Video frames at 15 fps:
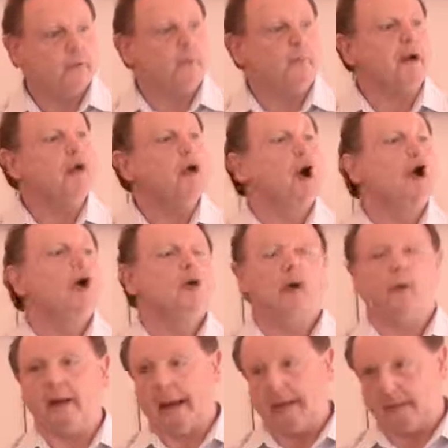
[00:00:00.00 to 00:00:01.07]
So I'm a
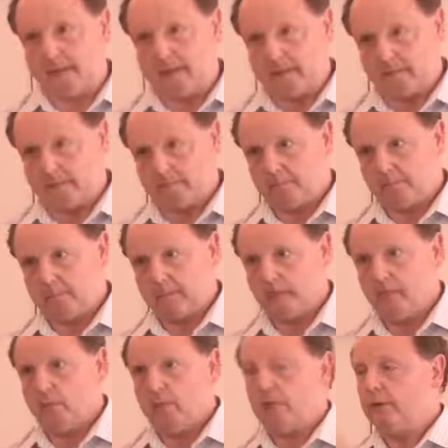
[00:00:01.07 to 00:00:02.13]
co-creator
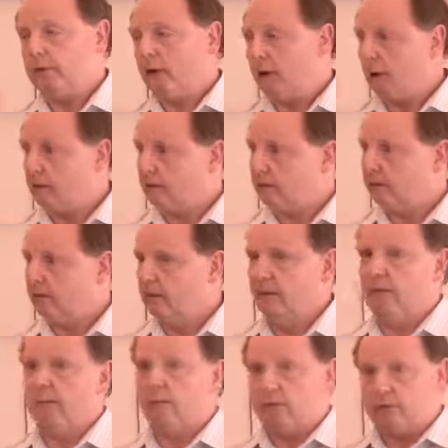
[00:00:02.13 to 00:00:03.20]
with God,
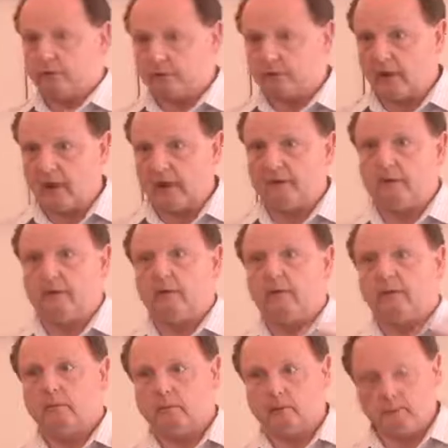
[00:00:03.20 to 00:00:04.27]
with society,
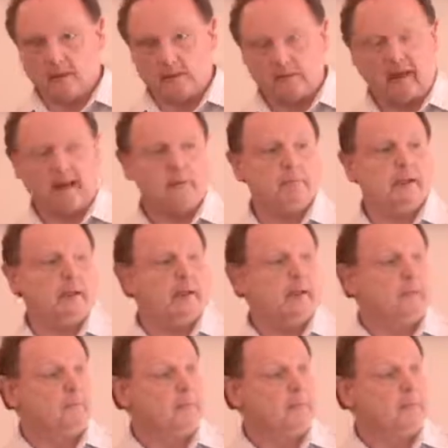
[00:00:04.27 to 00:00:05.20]
with my family.